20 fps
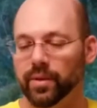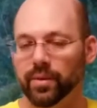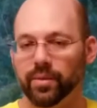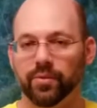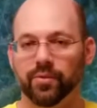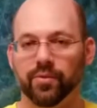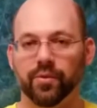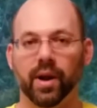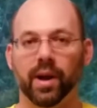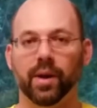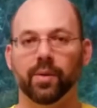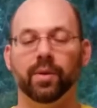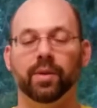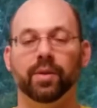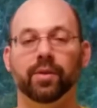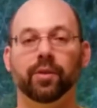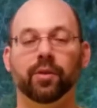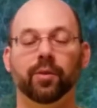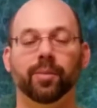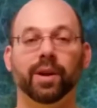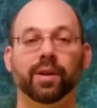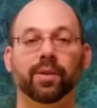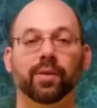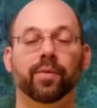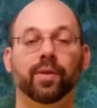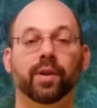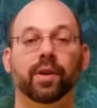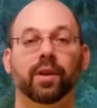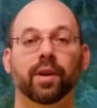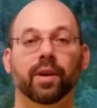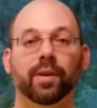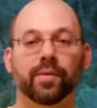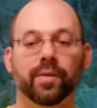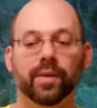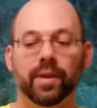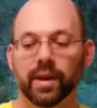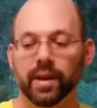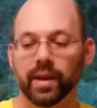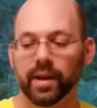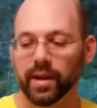dry ones that are about to fall off.
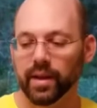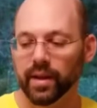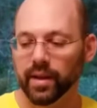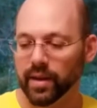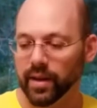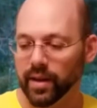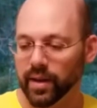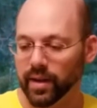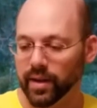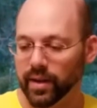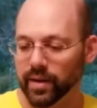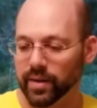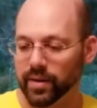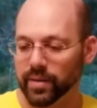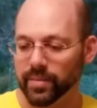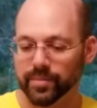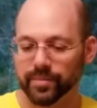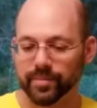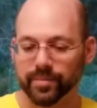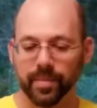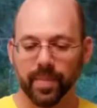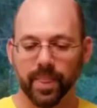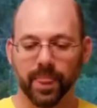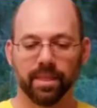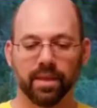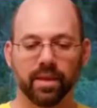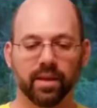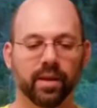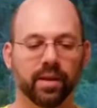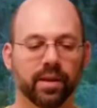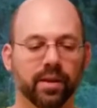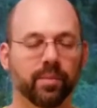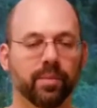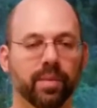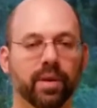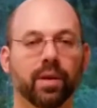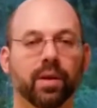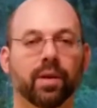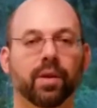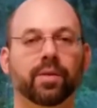And it can
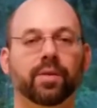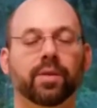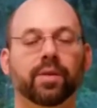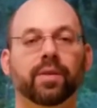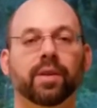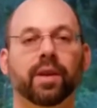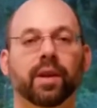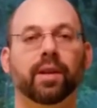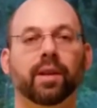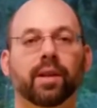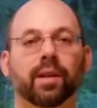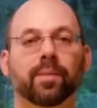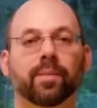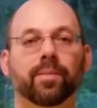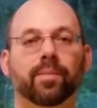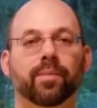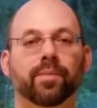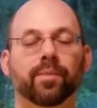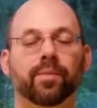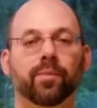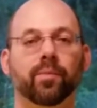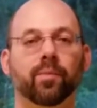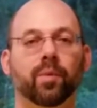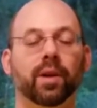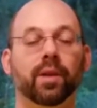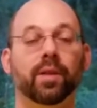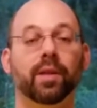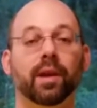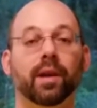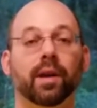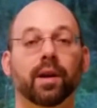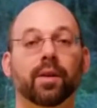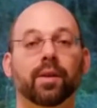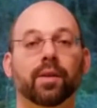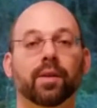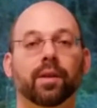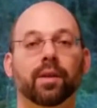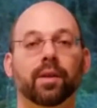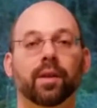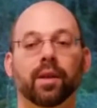be hard to tell where they
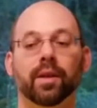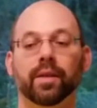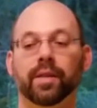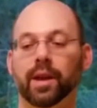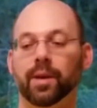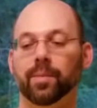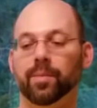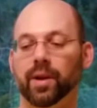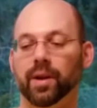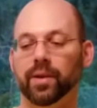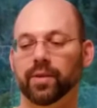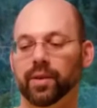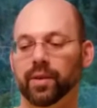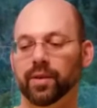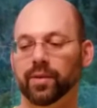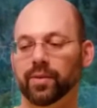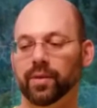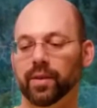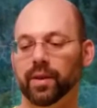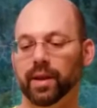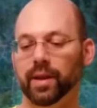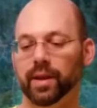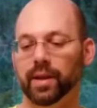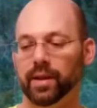are along that process.